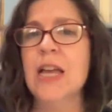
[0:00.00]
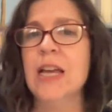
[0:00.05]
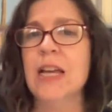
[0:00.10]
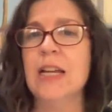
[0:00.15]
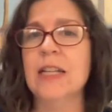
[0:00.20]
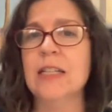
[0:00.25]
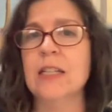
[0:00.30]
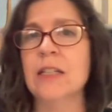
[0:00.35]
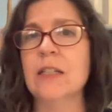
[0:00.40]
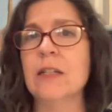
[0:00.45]

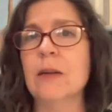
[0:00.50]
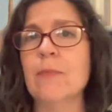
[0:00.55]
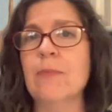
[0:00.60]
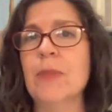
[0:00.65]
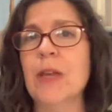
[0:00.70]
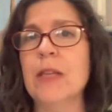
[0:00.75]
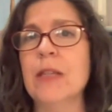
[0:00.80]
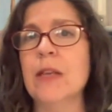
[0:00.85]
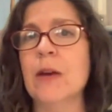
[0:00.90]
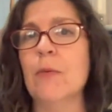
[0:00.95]
Is it
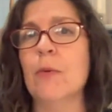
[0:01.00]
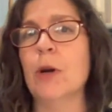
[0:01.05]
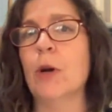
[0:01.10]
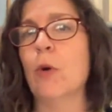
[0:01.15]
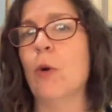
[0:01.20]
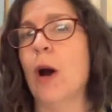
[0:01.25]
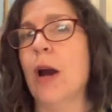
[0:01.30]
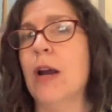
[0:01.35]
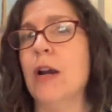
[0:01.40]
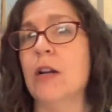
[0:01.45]
something that
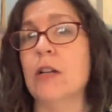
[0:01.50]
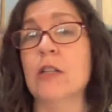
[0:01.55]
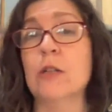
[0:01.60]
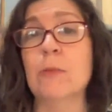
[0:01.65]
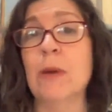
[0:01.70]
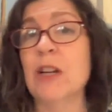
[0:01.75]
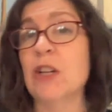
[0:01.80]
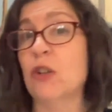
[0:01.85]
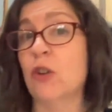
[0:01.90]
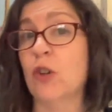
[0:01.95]
required
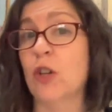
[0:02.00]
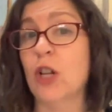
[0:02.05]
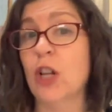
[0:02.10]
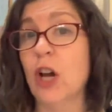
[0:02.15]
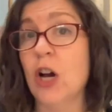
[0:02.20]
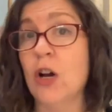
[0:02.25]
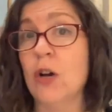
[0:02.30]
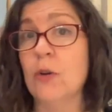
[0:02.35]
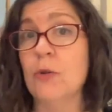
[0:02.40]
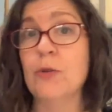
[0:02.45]
special
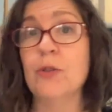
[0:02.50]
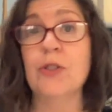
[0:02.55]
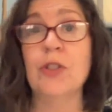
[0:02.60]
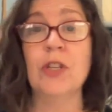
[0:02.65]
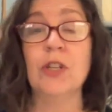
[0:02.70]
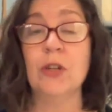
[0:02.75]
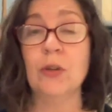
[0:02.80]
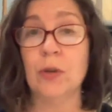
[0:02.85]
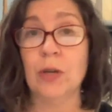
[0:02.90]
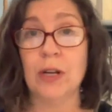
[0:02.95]
clothes
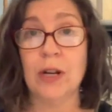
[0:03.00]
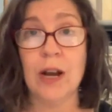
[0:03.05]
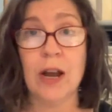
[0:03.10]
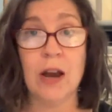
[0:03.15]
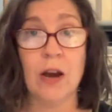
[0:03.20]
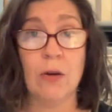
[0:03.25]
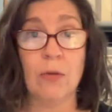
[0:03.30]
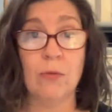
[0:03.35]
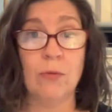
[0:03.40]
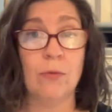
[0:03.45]
that you can
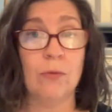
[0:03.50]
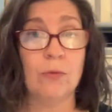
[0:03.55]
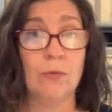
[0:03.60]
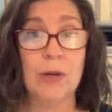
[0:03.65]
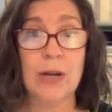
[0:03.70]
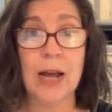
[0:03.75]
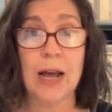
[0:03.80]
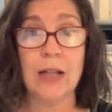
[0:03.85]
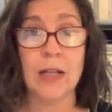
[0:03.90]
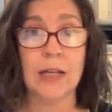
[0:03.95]
now
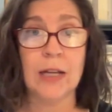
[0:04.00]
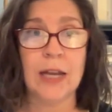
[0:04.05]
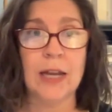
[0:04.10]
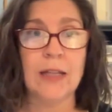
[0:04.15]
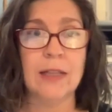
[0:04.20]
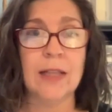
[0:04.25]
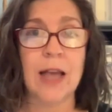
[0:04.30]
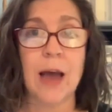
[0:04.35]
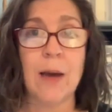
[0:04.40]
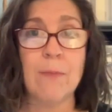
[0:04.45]

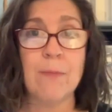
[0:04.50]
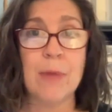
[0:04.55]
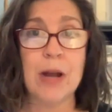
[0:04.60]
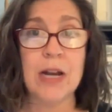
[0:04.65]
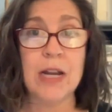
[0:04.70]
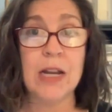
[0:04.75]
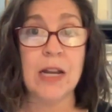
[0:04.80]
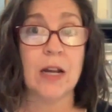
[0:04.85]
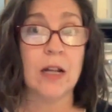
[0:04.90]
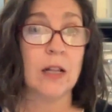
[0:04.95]
reallocate that
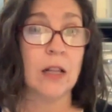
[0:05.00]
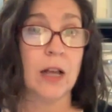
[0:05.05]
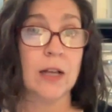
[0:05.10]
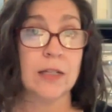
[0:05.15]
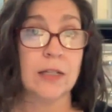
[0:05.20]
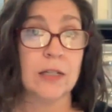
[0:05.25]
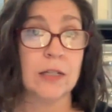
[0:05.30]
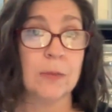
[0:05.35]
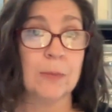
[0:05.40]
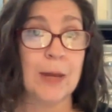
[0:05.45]
money and
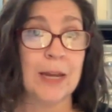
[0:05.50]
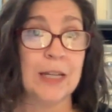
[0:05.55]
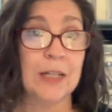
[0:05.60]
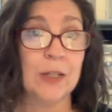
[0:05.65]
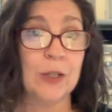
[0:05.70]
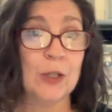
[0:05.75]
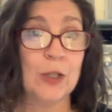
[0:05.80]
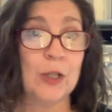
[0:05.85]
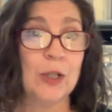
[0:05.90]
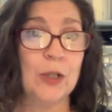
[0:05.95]
closet
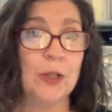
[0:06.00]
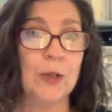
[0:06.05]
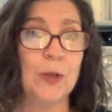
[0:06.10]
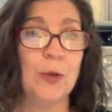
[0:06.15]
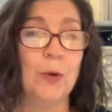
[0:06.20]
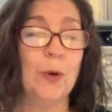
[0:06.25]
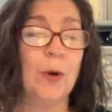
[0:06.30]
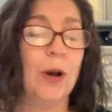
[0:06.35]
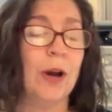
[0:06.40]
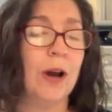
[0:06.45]
space
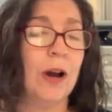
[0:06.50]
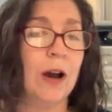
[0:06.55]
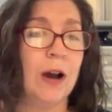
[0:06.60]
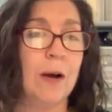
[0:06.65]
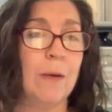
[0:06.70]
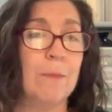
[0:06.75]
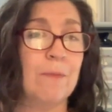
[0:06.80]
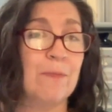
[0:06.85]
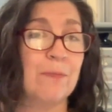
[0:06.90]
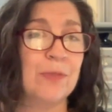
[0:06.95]
to
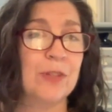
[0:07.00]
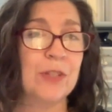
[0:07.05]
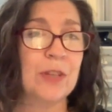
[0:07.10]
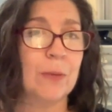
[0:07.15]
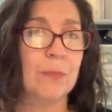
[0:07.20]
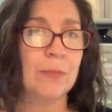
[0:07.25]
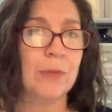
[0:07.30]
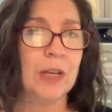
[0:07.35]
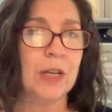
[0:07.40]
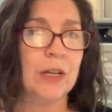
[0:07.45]

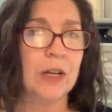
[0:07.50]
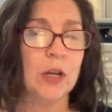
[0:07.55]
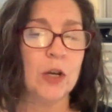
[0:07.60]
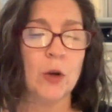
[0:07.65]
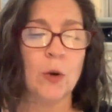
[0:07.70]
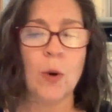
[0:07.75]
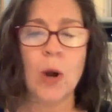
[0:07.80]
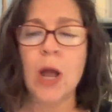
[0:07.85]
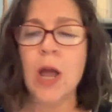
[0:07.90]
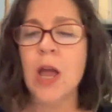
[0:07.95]
something
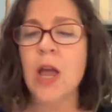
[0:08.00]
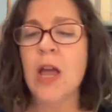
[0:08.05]
new?